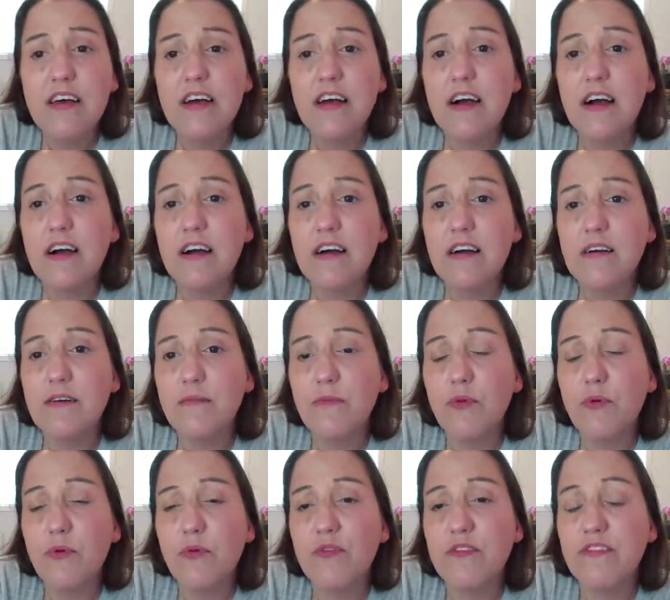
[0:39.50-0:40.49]

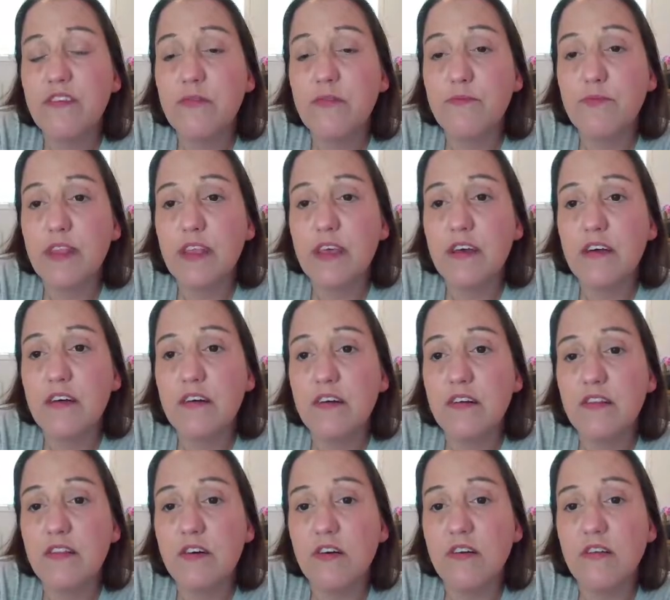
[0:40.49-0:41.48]
or something
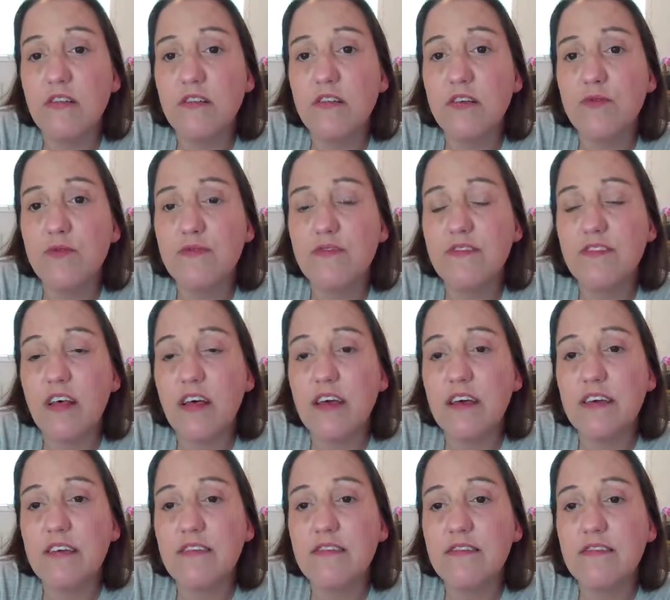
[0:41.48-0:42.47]
along those
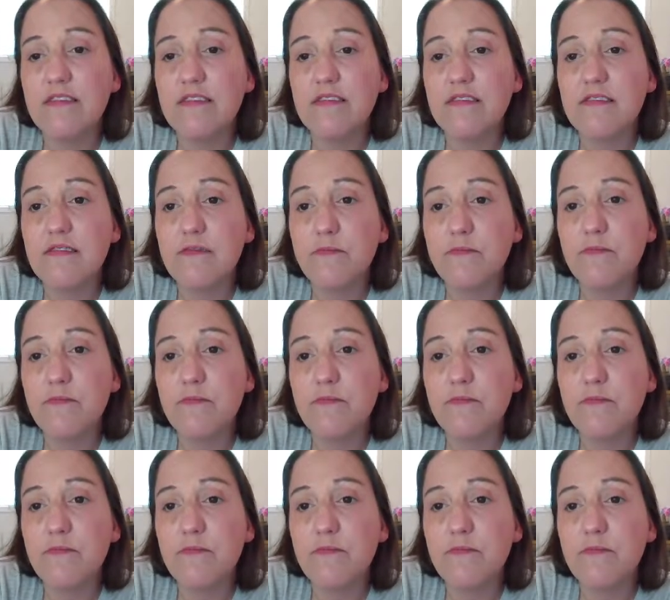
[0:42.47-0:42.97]
lines.